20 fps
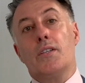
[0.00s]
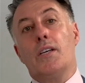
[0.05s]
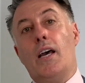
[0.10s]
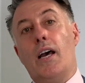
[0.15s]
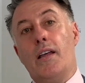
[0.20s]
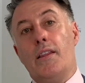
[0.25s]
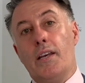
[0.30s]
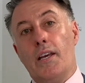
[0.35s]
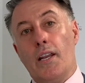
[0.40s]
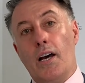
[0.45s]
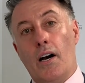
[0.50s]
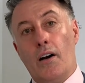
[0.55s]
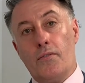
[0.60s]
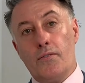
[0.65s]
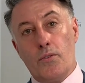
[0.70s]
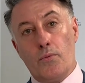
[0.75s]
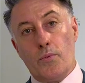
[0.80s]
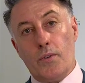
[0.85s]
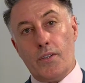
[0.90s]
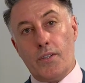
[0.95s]
and then
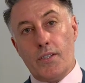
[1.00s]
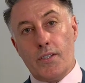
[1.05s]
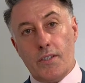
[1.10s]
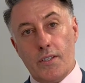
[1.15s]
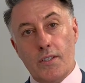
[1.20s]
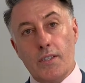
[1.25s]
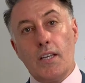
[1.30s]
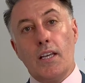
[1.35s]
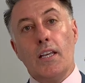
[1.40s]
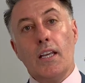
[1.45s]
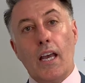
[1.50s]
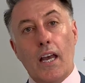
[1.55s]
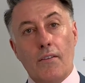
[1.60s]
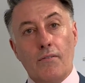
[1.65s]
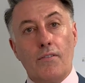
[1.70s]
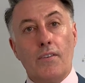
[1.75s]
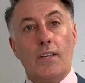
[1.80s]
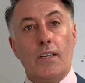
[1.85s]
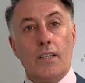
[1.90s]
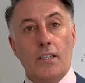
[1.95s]
afterwards the skin can
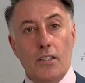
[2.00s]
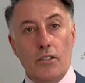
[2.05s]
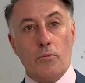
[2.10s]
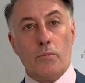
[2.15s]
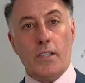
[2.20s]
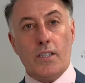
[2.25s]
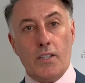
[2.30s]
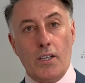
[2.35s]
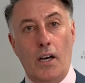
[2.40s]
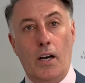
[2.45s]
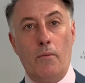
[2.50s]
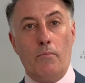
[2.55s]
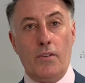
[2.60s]
feel a little bit tight